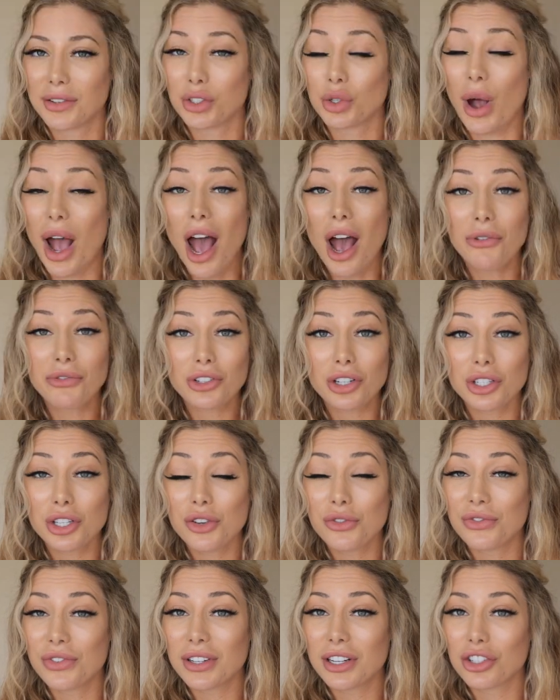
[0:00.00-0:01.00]
So after
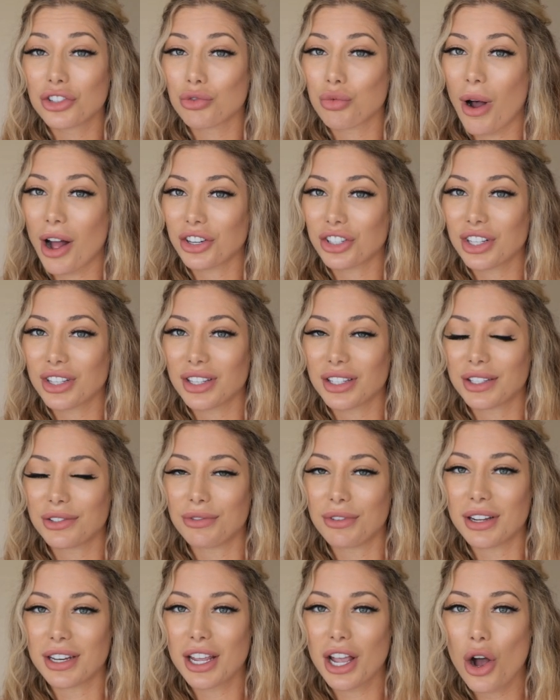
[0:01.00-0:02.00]
you finish watching this
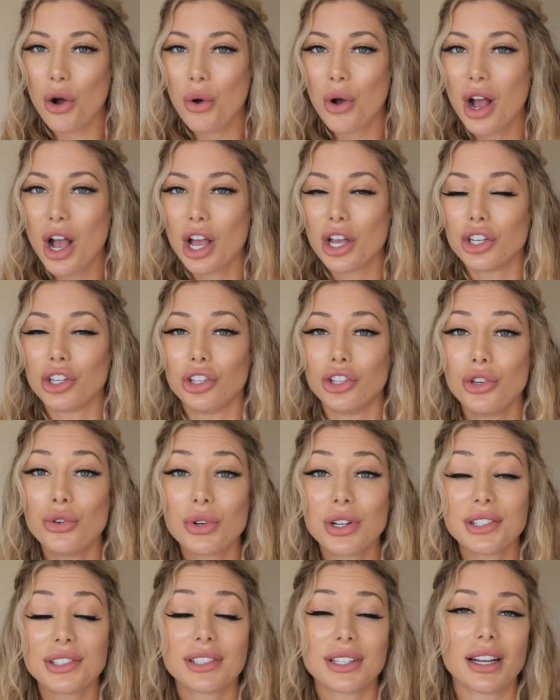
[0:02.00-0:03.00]
video, you
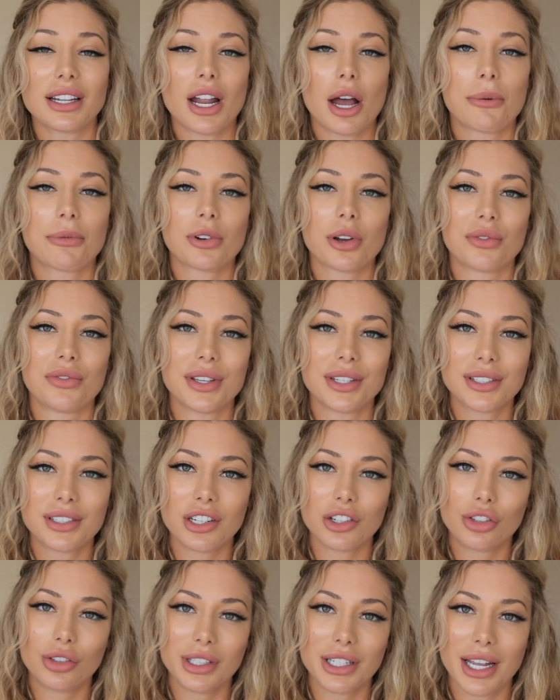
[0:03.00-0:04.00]
can sign up for
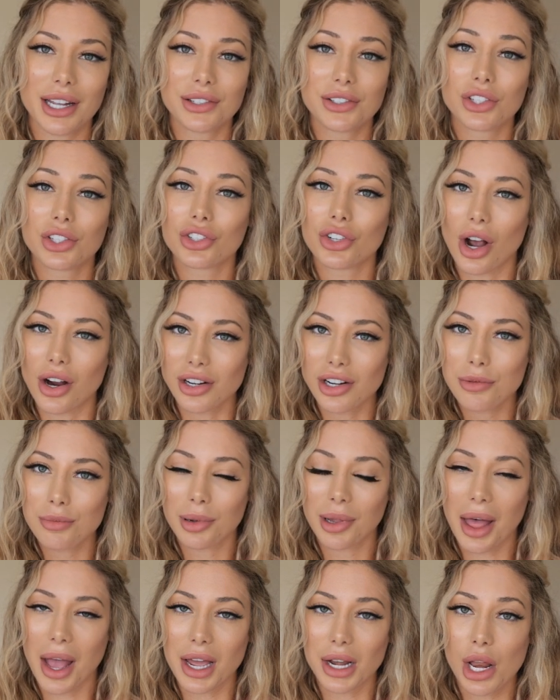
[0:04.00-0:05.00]
VistaCreate's starter
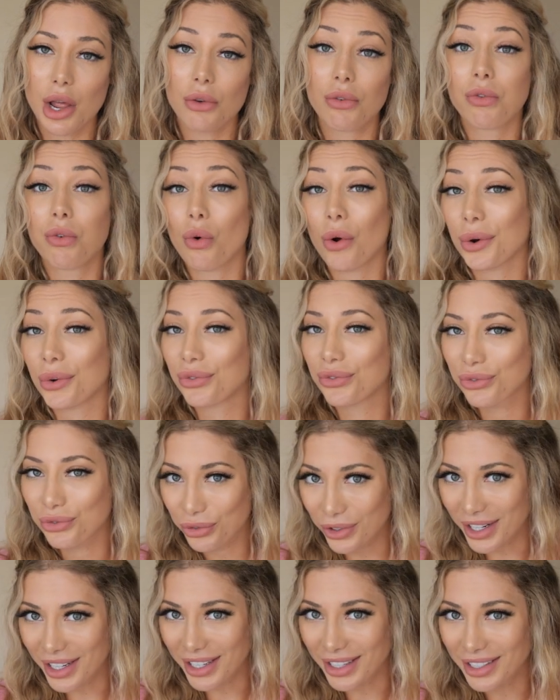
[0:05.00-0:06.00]
plan for
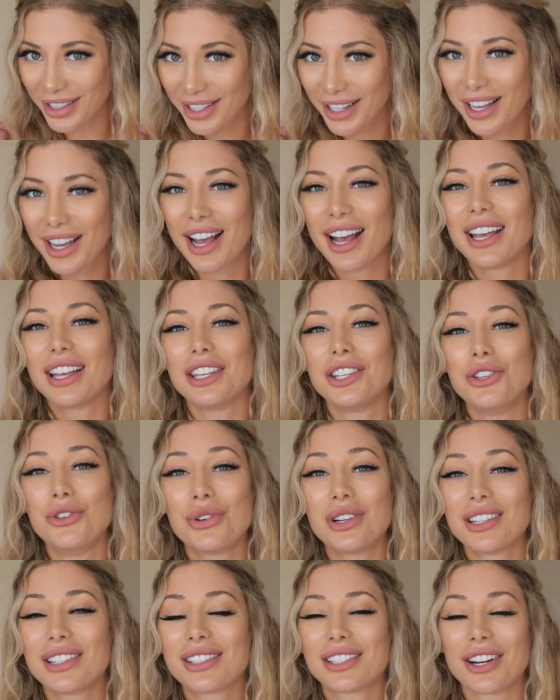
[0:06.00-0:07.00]
free. You
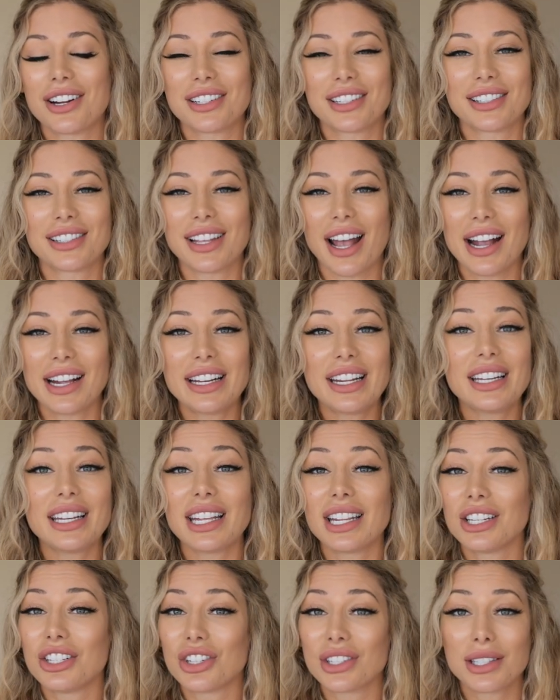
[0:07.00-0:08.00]
can start designing
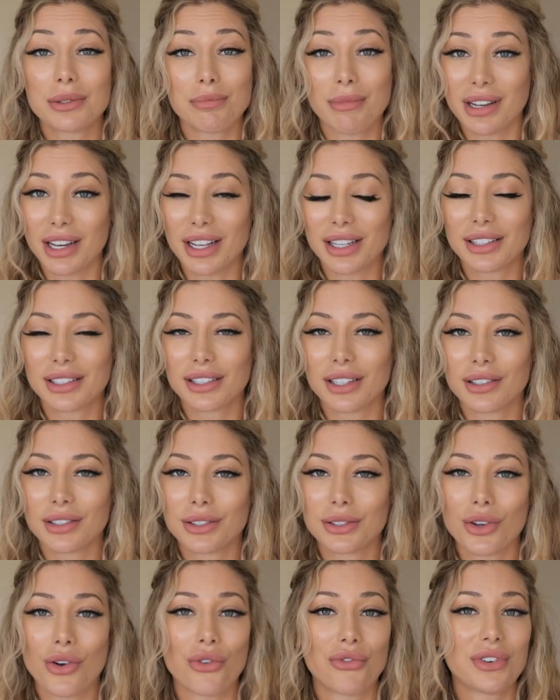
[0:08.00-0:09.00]
in just minutes.
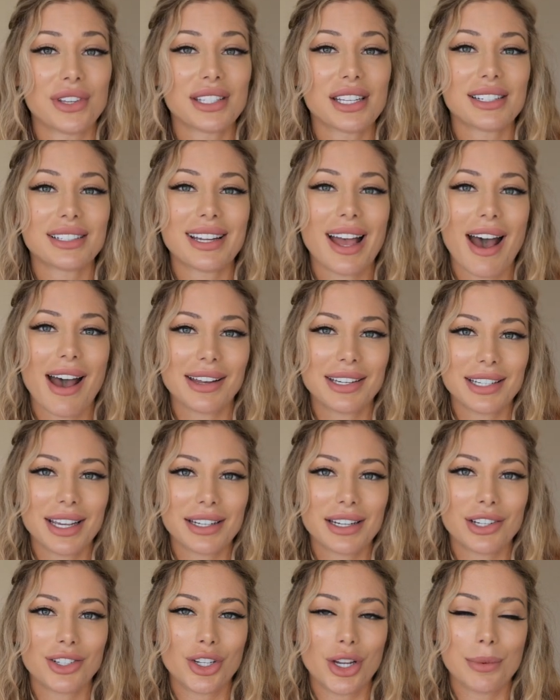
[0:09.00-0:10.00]
So visit
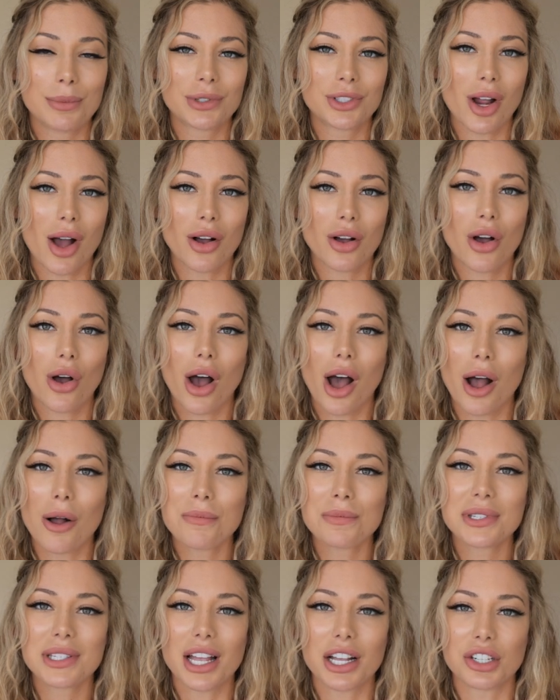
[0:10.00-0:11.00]

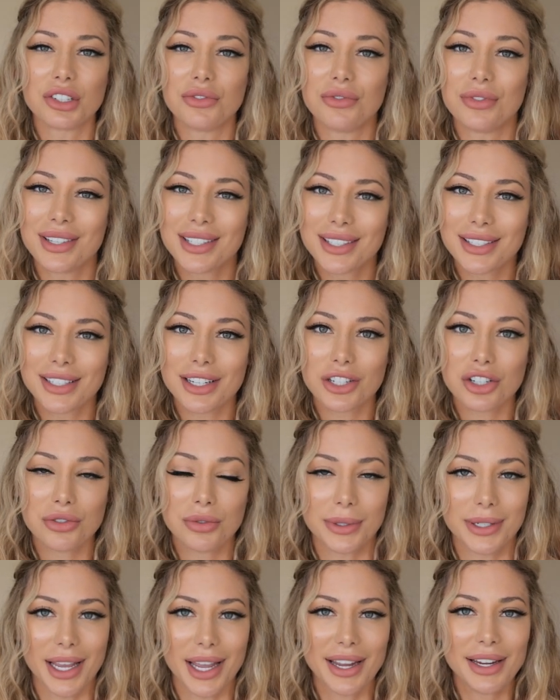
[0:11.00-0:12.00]

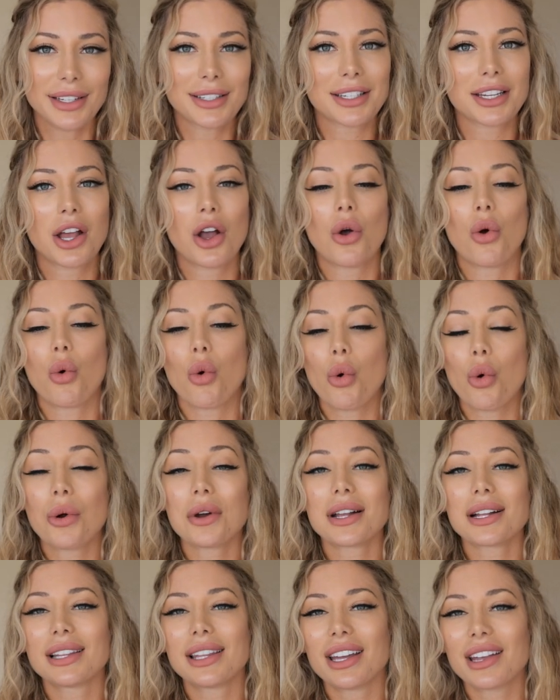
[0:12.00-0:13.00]
tatianajames.com/VistaCreate
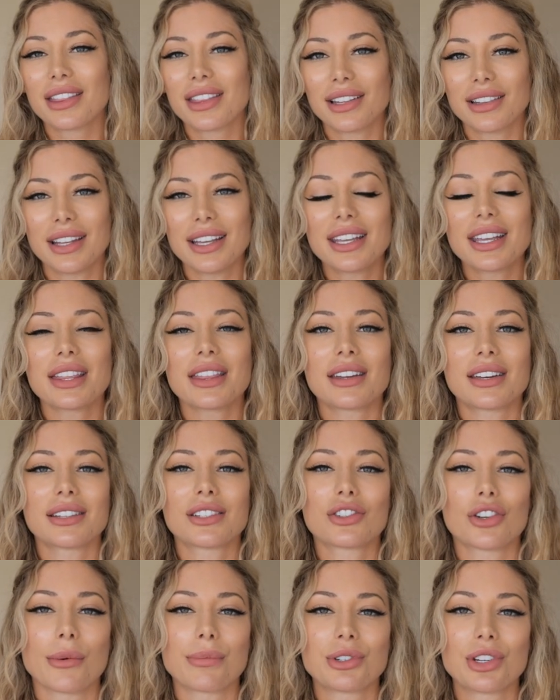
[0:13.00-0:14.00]
or click the link in the
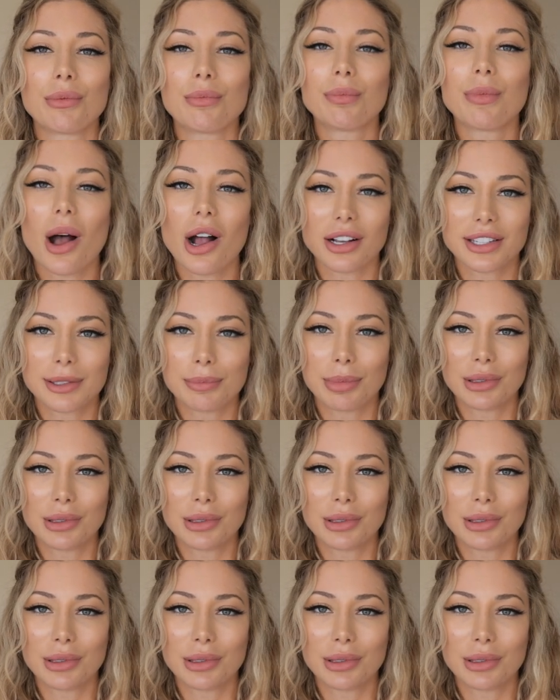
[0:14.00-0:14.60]
description box